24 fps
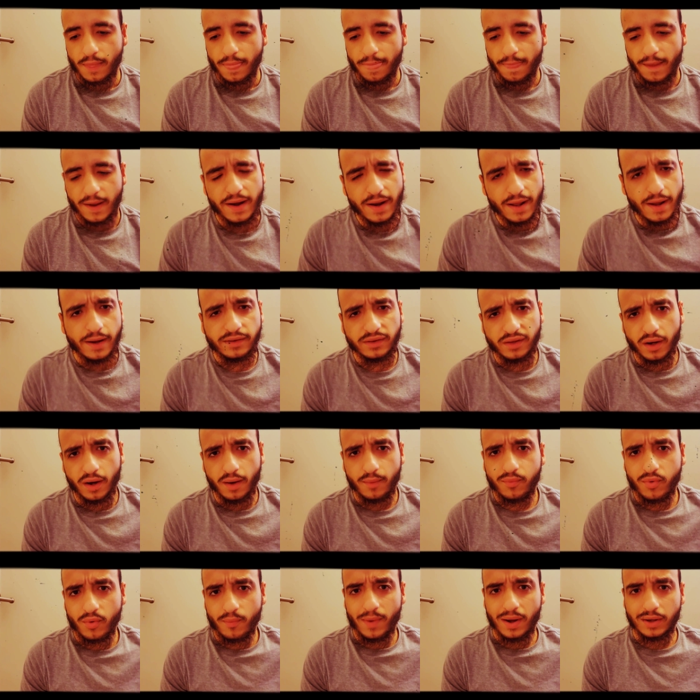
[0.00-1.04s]
And I ended
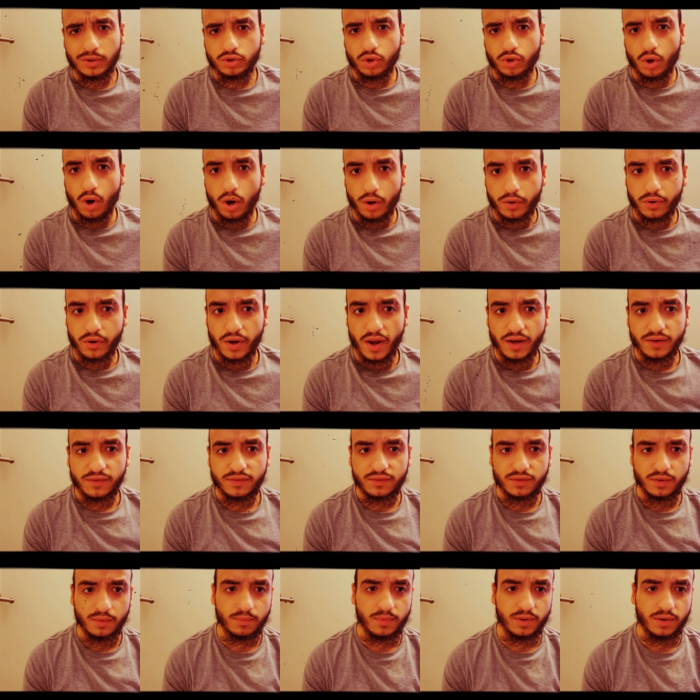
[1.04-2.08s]
up with my daughter next
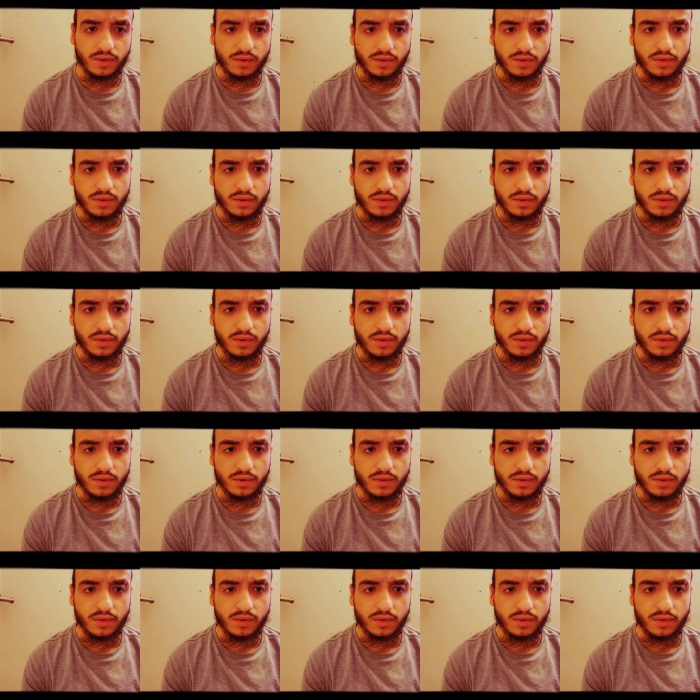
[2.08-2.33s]
to me.